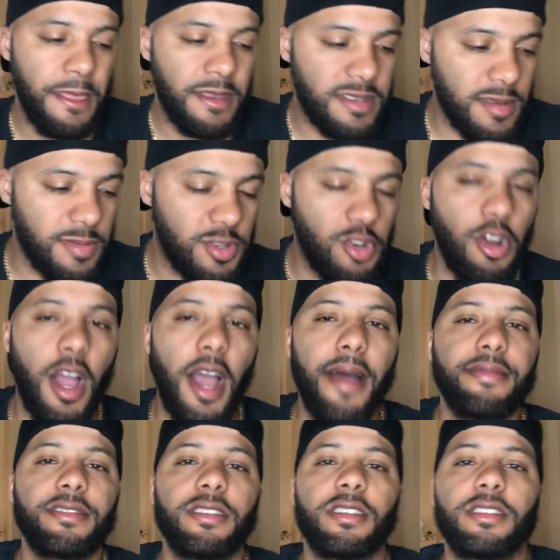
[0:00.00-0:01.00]

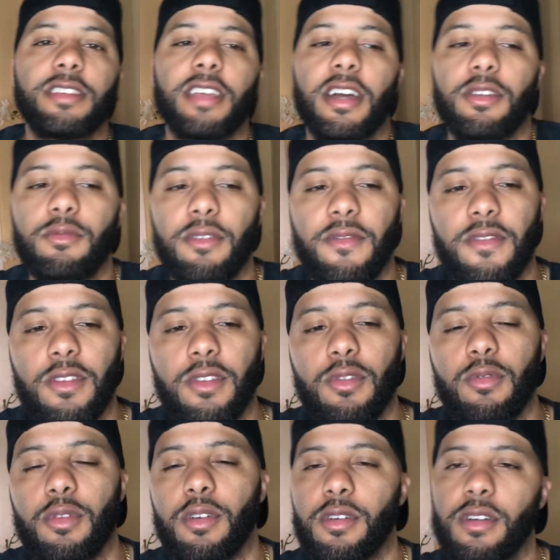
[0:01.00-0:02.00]
Subscribe to the channel if you're
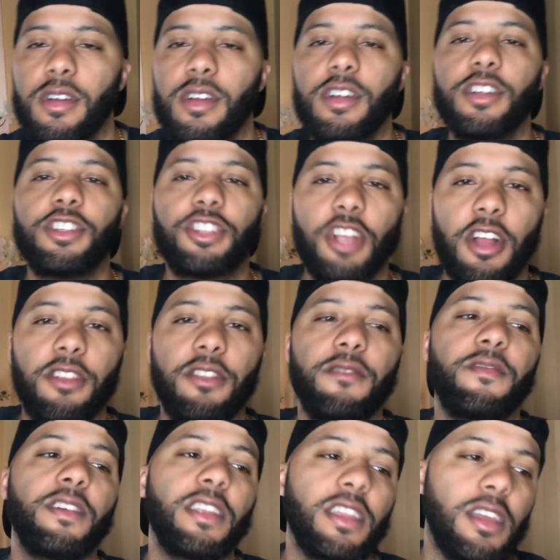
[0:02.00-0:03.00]
new here. Share the
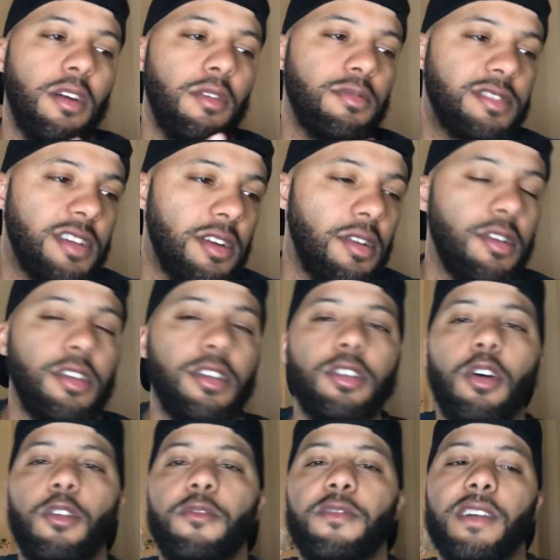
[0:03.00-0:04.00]
video. Turn on your
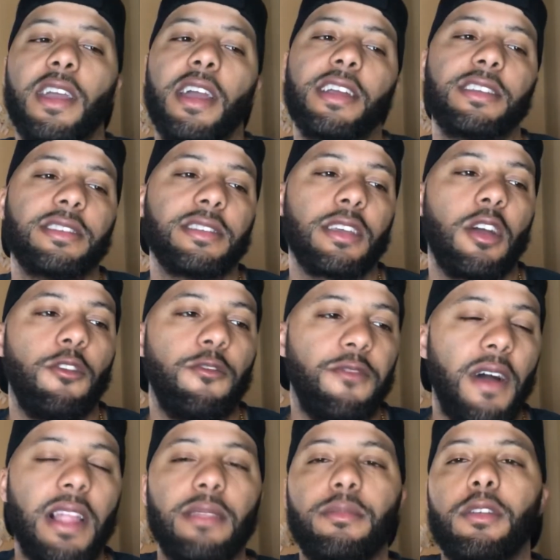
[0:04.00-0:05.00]
notifications and go
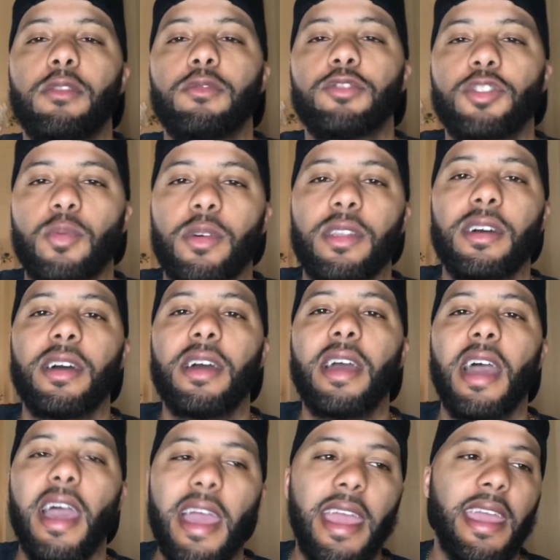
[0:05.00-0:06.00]
follow me on Twitter
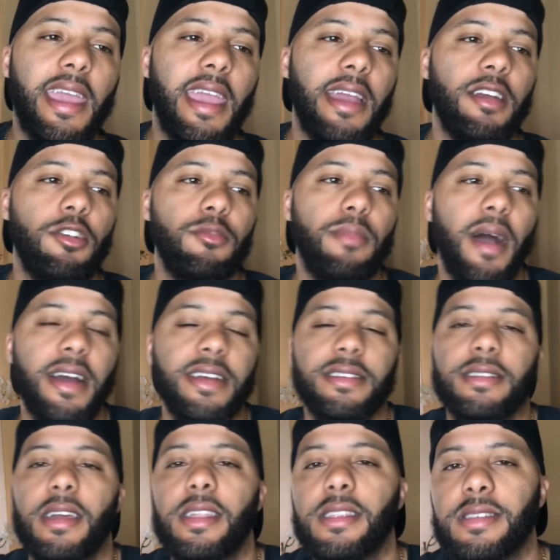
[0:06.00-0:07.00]
at
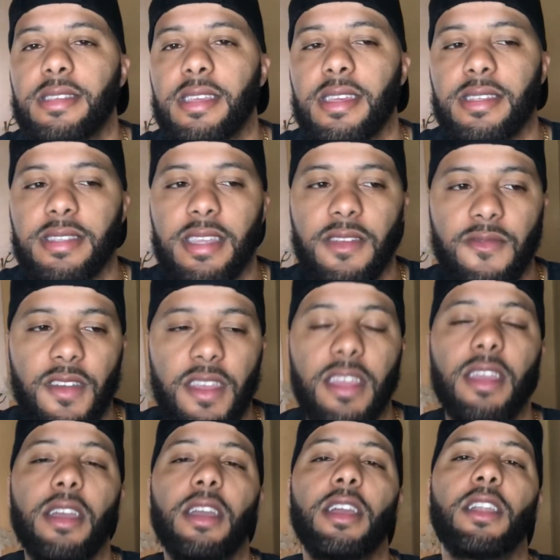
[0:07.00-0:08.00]
KOBoxing86TV.
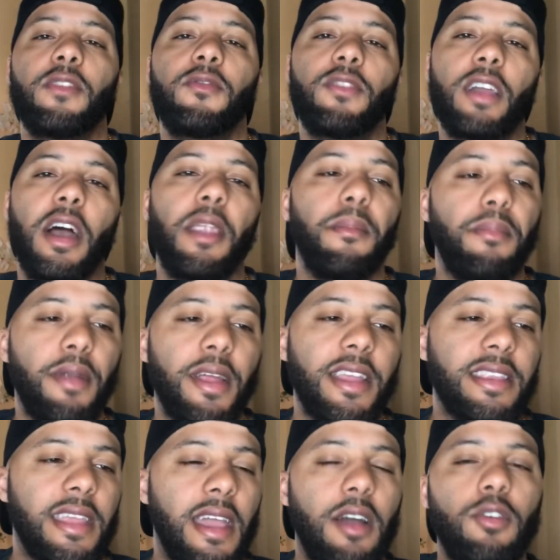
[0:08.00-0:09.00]
And if you got a
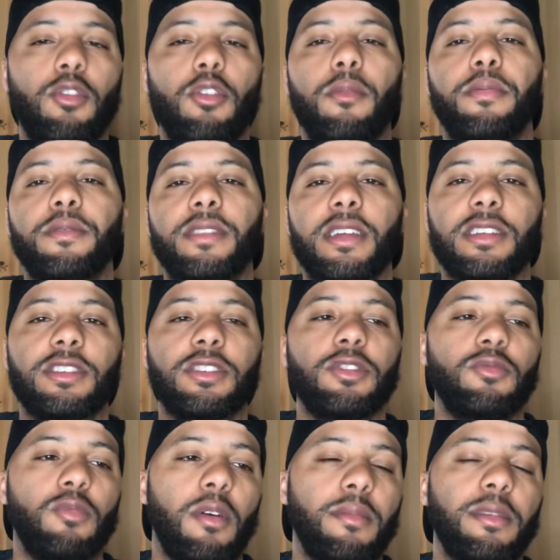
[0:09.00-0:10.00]
breakdown or a prediction you
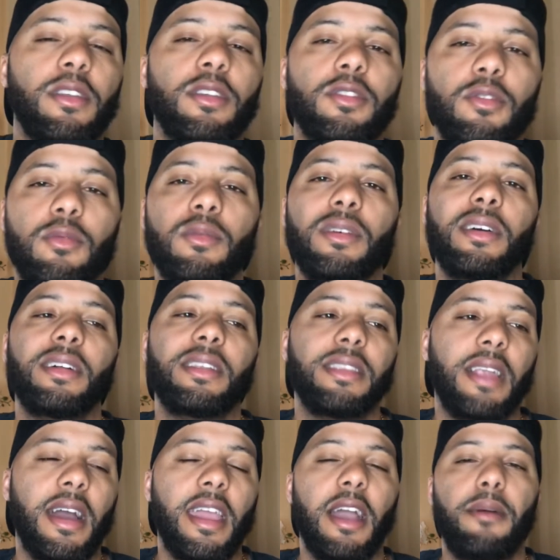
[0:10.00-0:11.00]
want me to do,
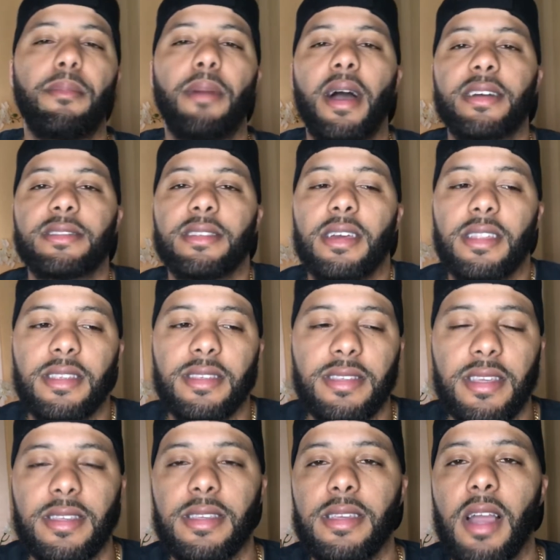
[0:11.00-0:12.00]

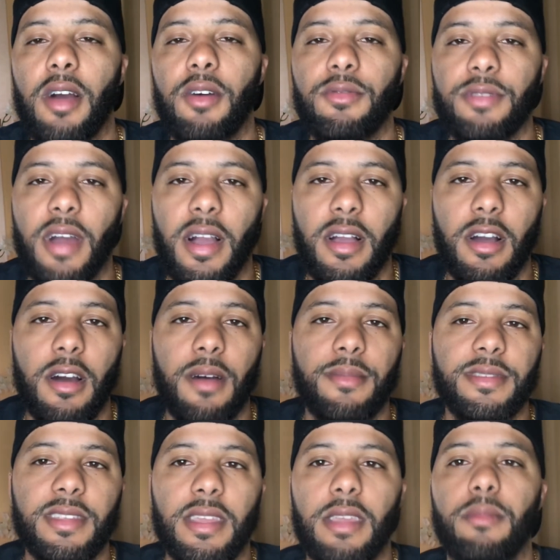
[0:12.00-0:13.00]
knockoutboxing86 at yahoo.com
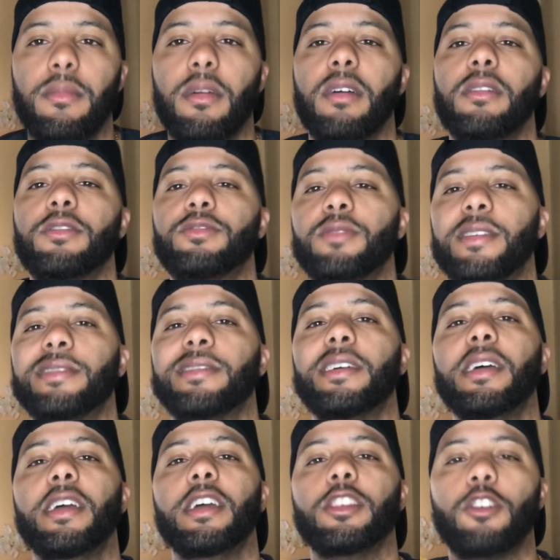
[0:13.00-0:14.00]
is the email address.
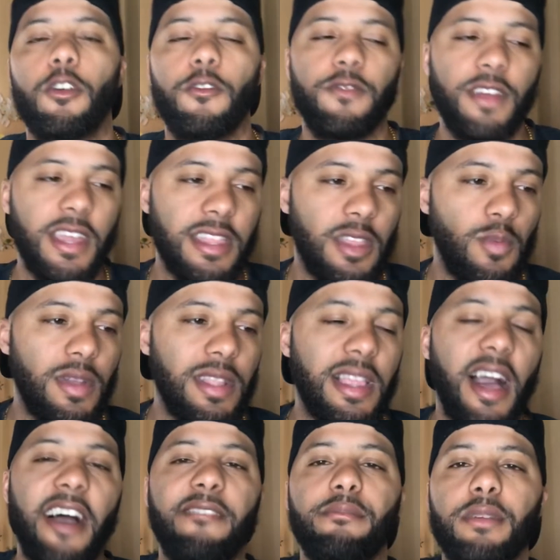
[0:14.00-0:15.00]
And don't forget that we
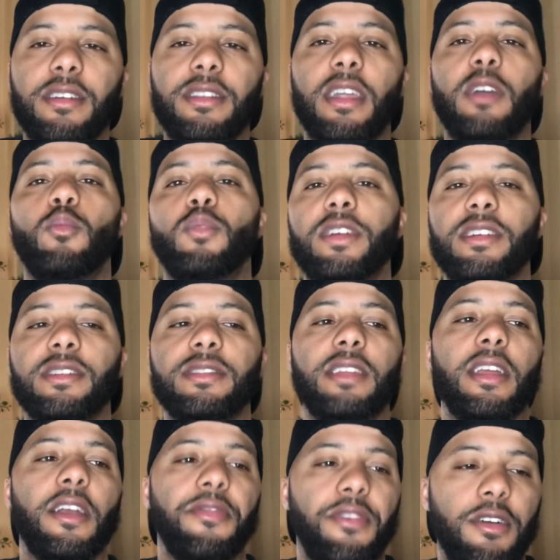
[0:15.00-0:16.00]
live Monday,
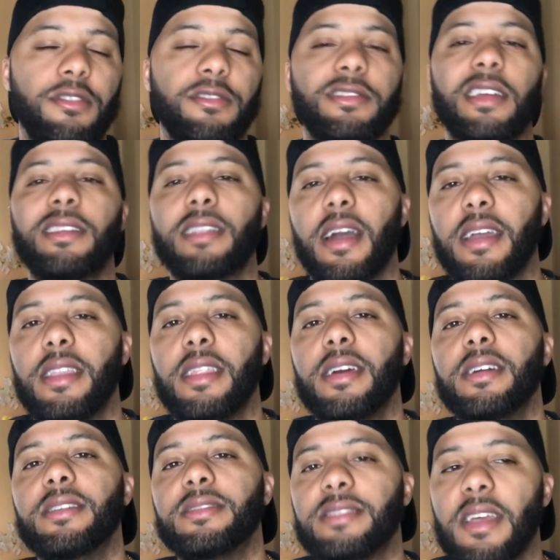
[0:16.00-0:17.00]
Wednesday, and Thursday night,
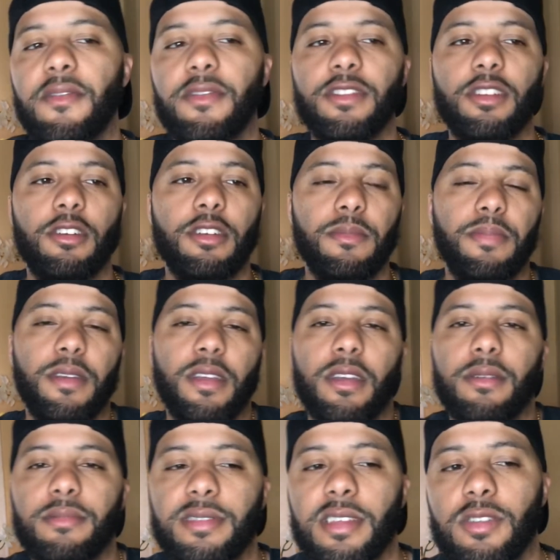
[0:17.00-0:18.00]
7.30
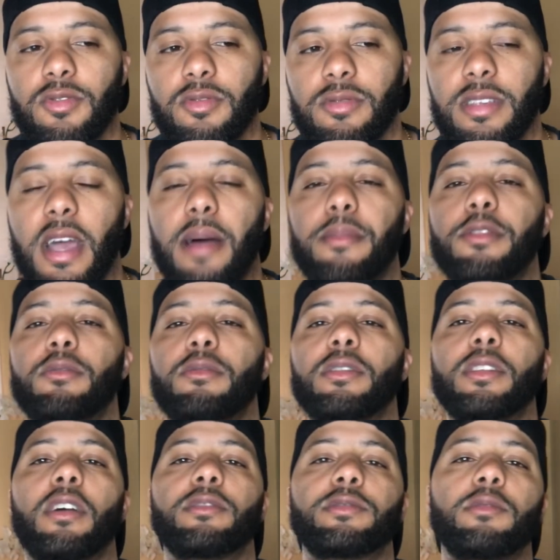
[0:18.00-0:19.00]
p.m. Central Time. And you can
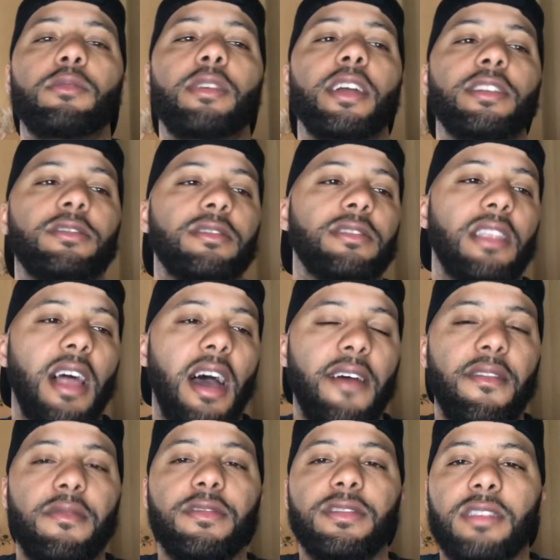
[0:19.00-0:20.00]
also catch us live
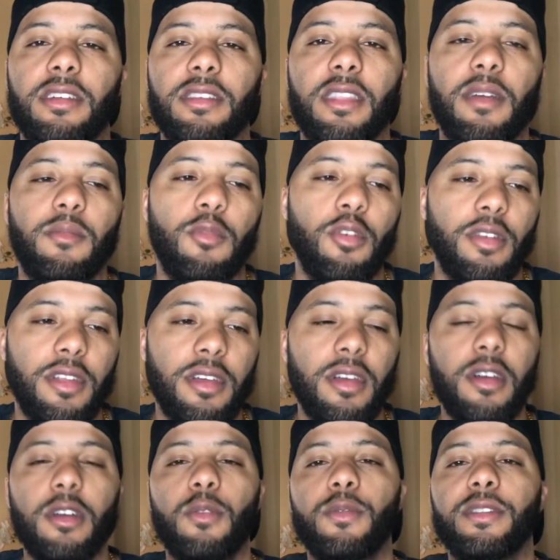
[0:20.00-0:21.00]
every Sunday morning
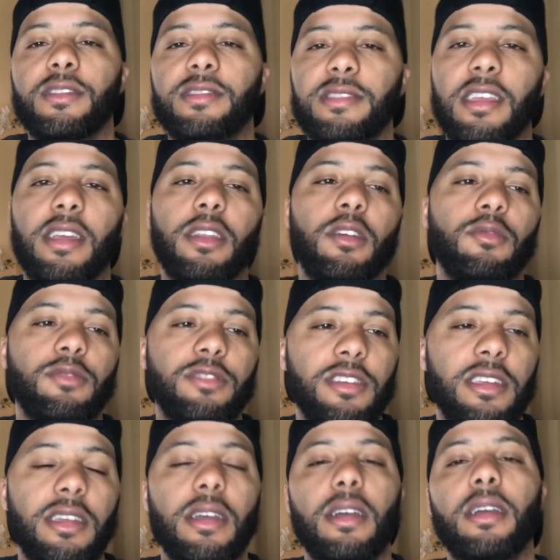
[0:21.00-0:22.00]
with the Singing
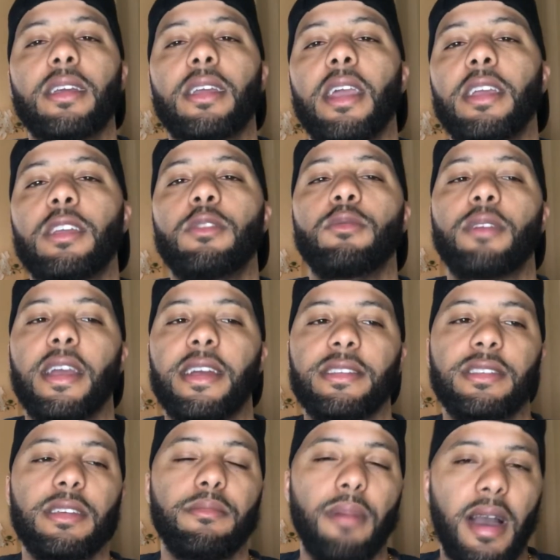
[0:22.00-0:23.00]
OG
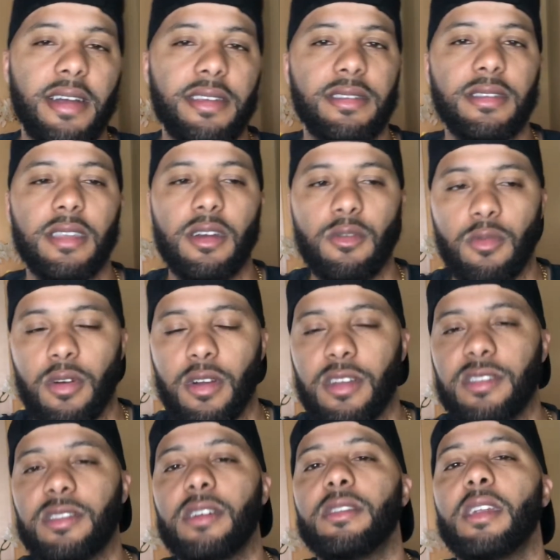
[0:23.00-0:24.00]
KQKC Boxing Network,
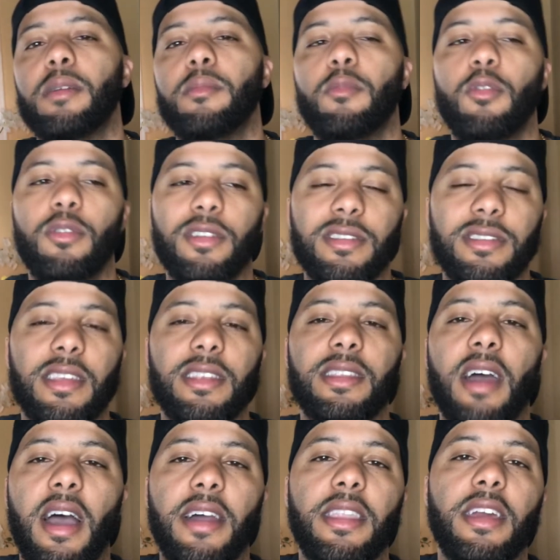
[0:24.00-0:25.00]
Sunday mornings at
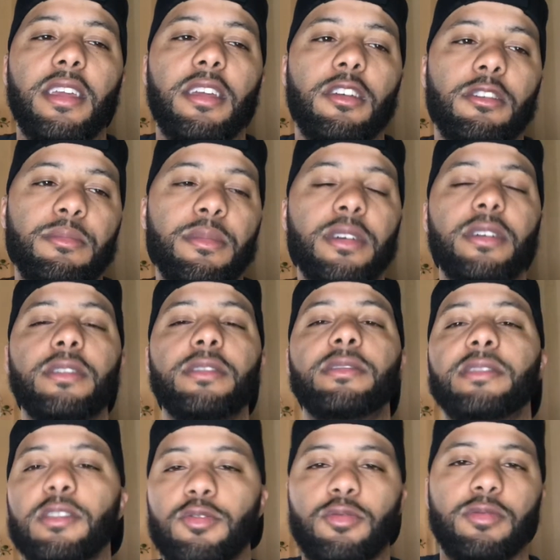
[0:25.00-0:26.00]
9 a.m.
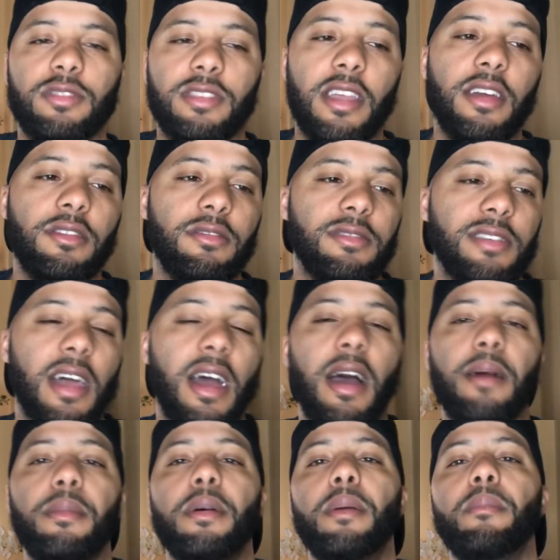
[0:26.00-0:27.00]
Central Standard
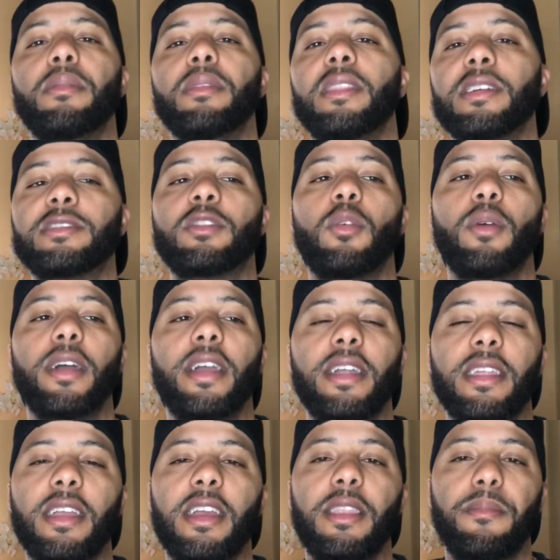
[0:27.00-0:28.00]
Time. But let's go ahead
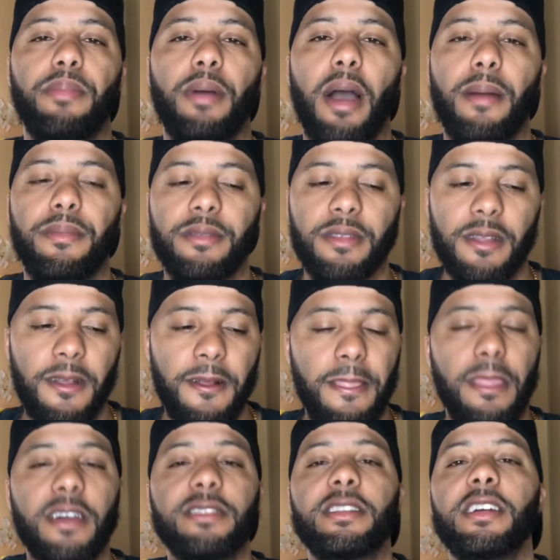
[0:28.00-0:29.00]
and get it popping.
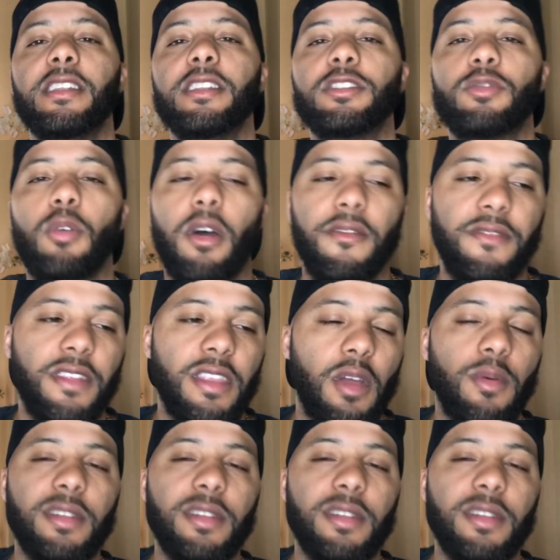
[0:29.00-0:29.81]
Let's get into our video.